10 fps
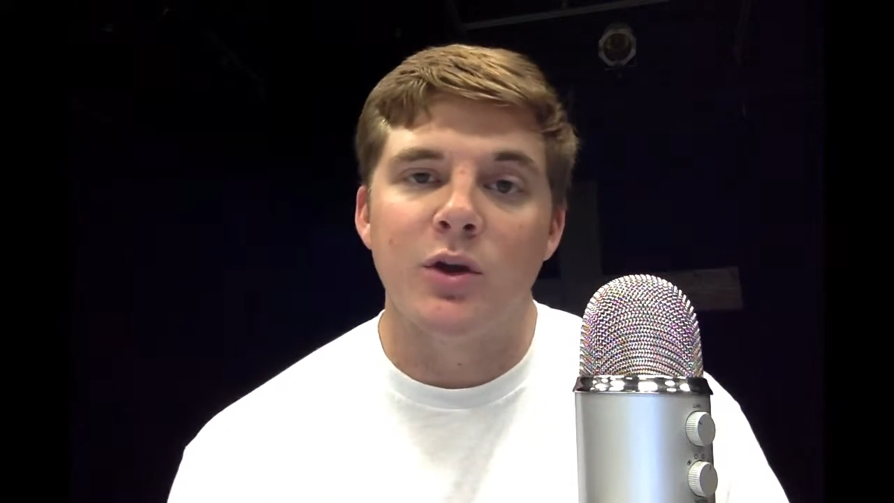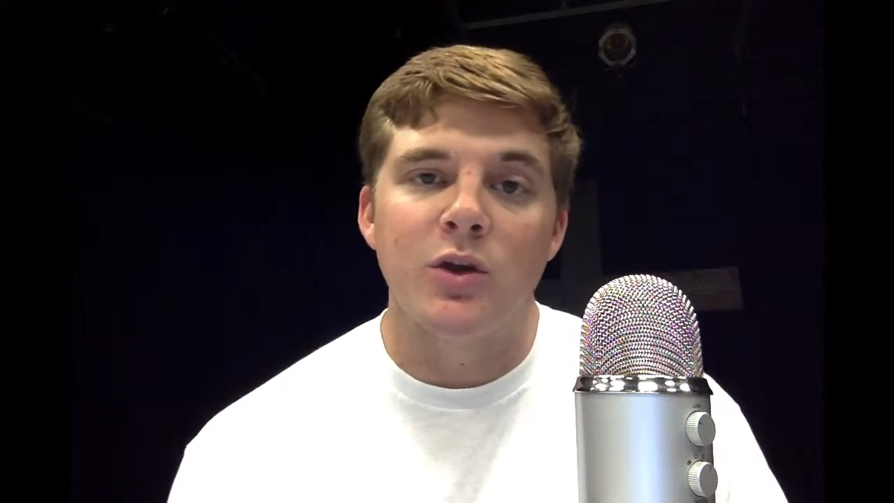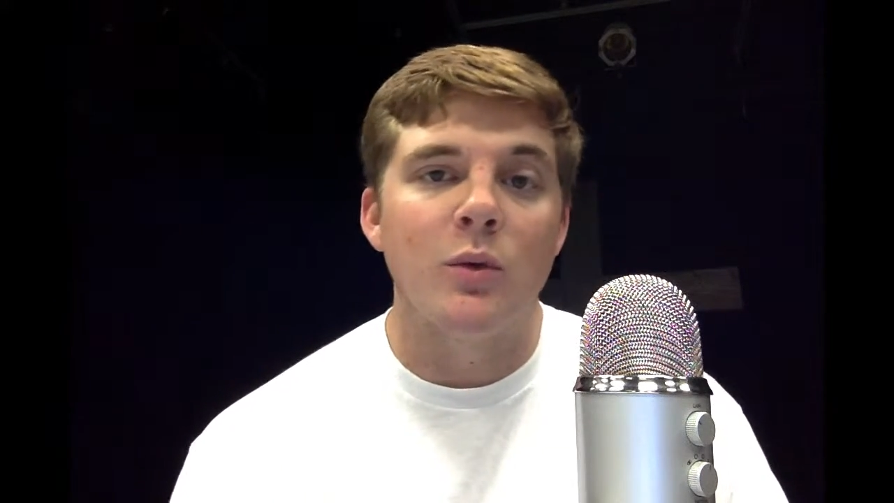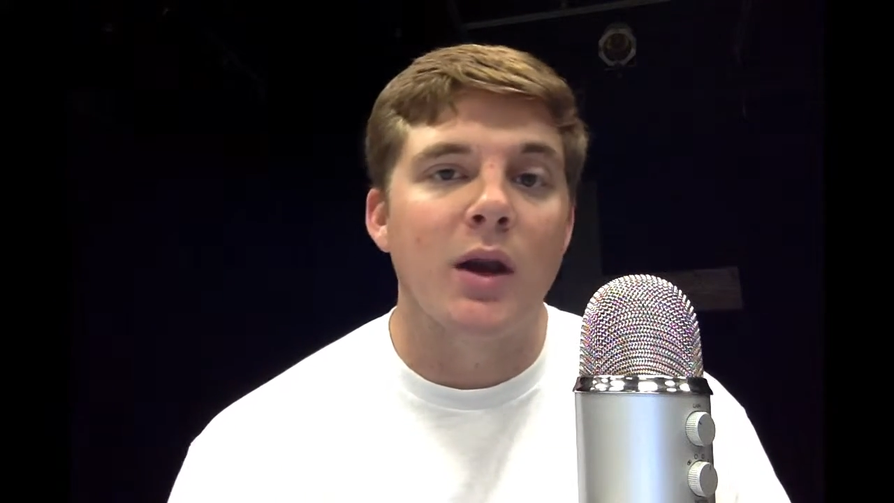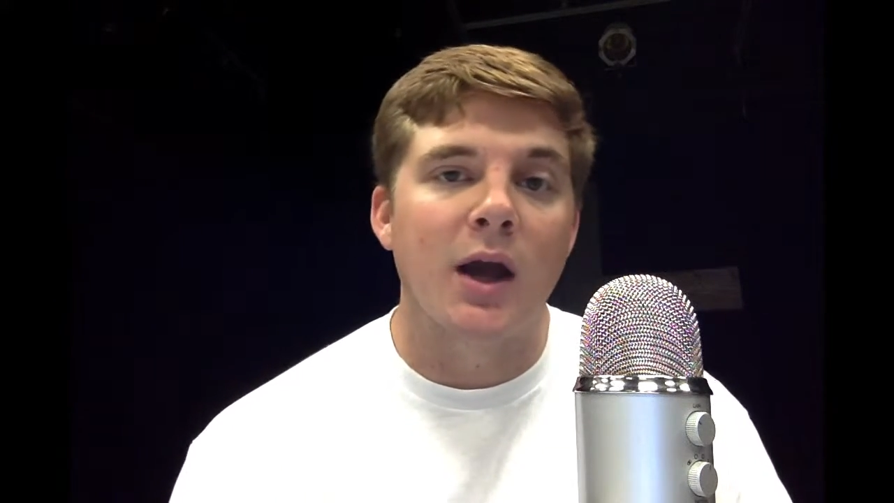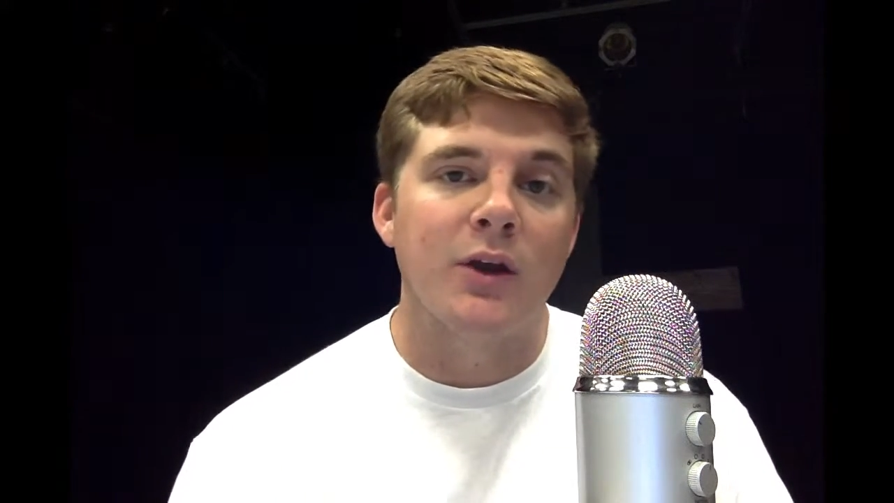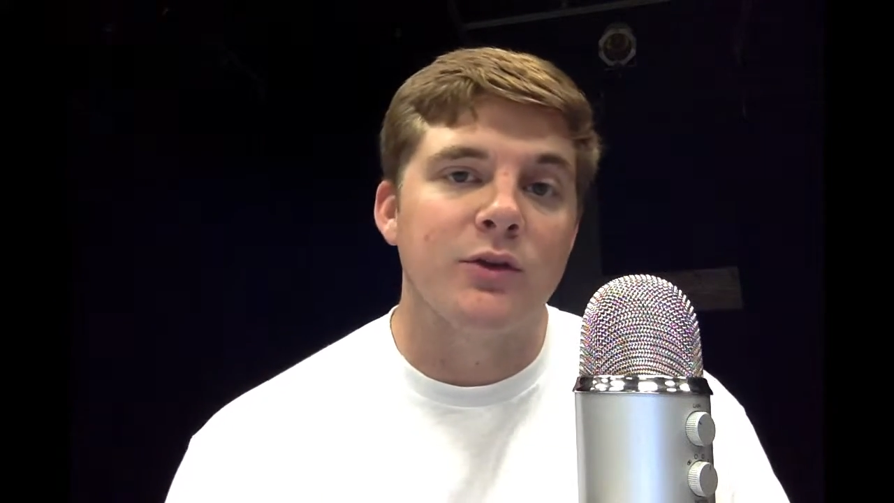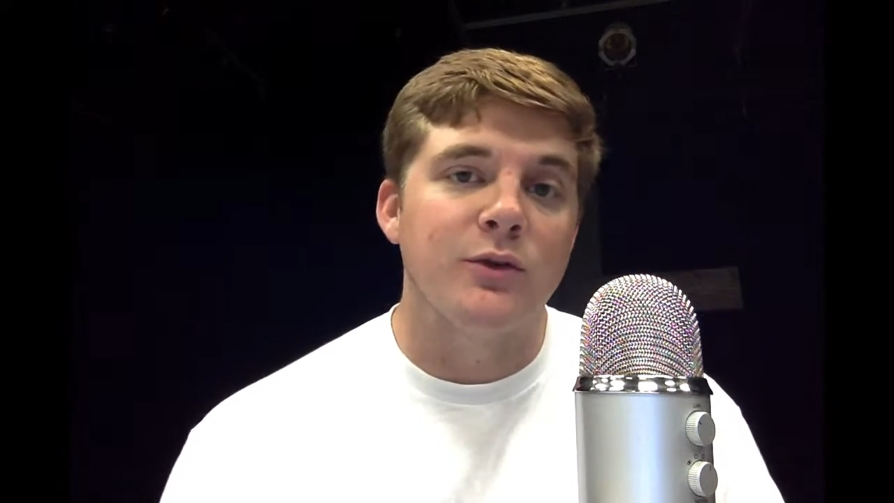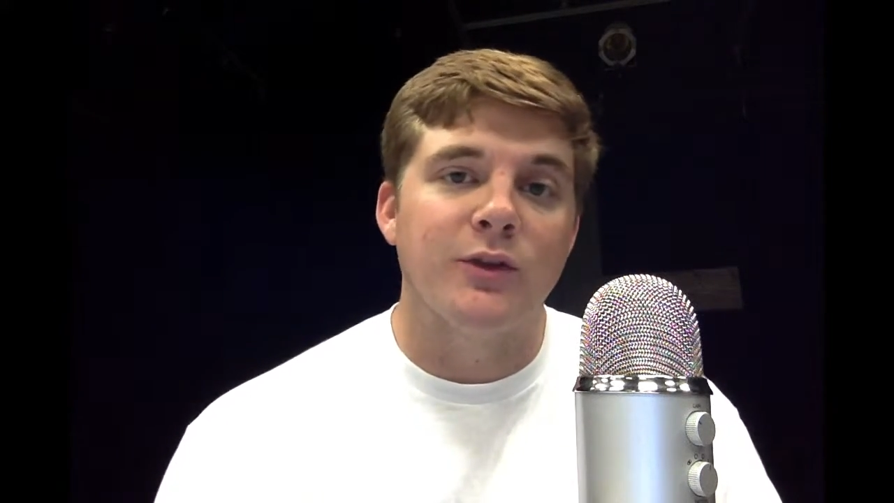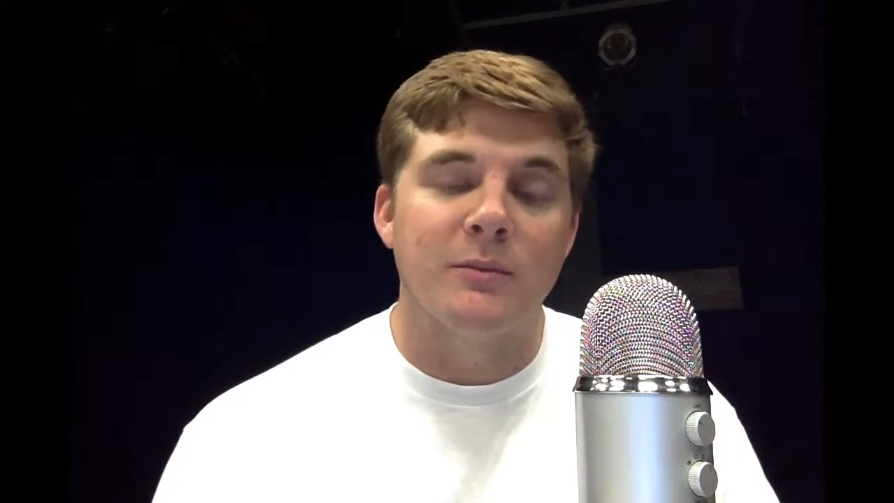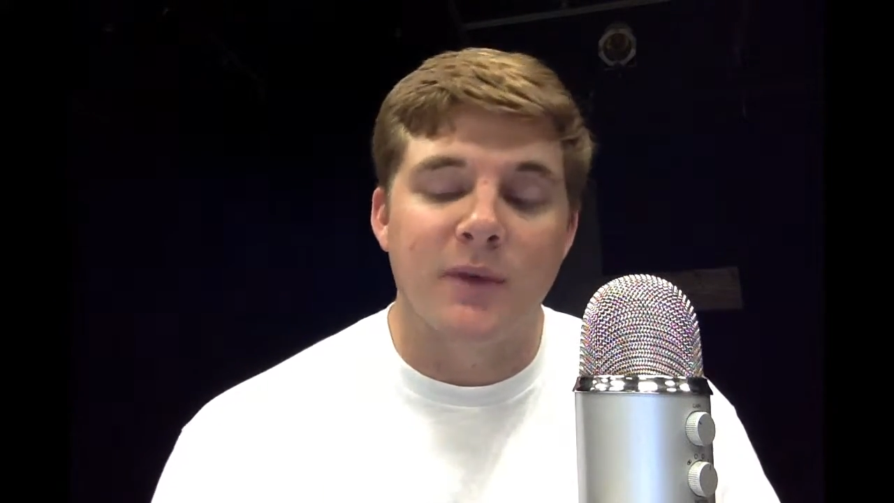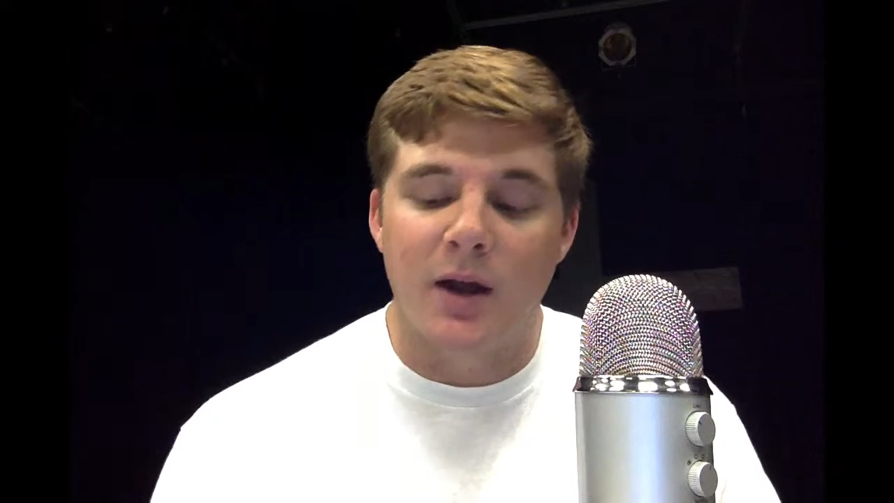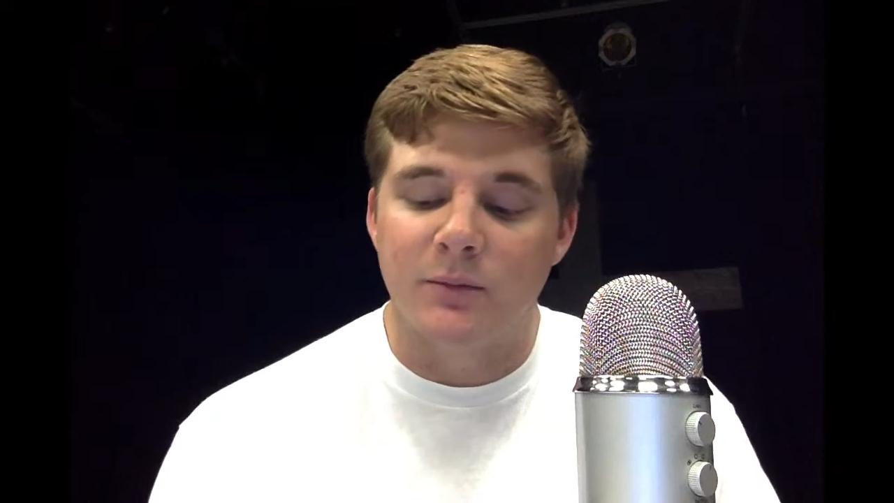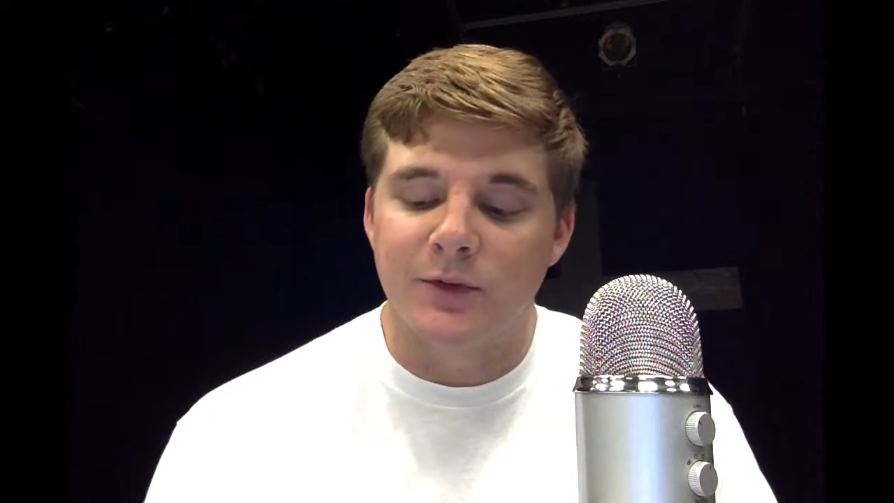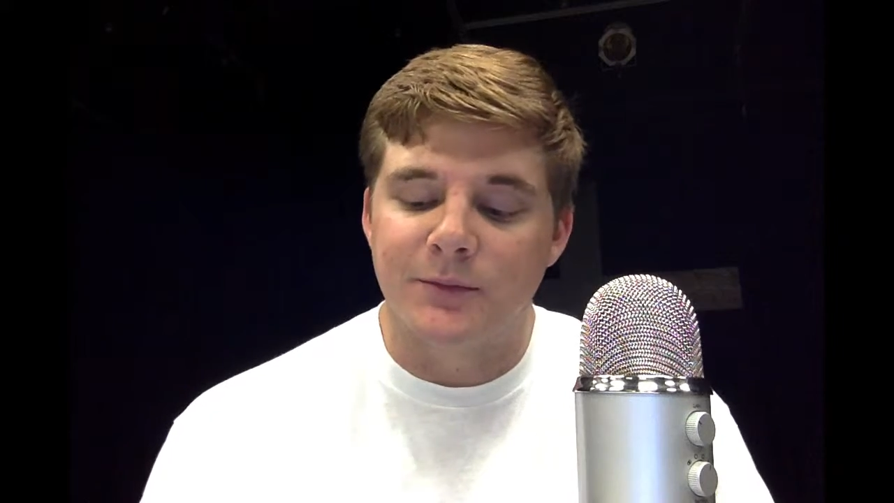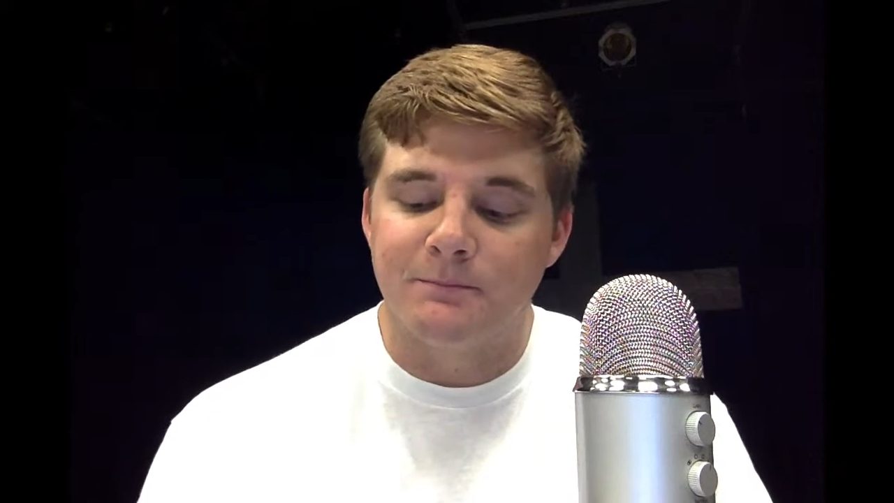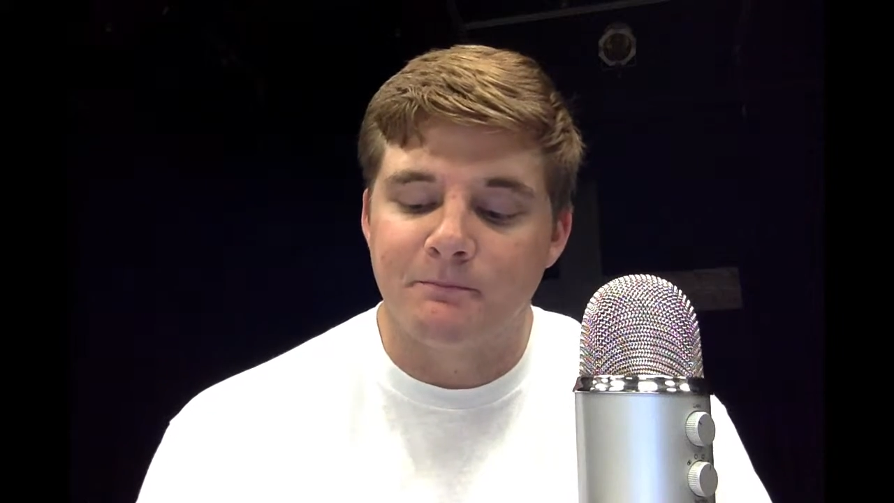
you and I do sometimes.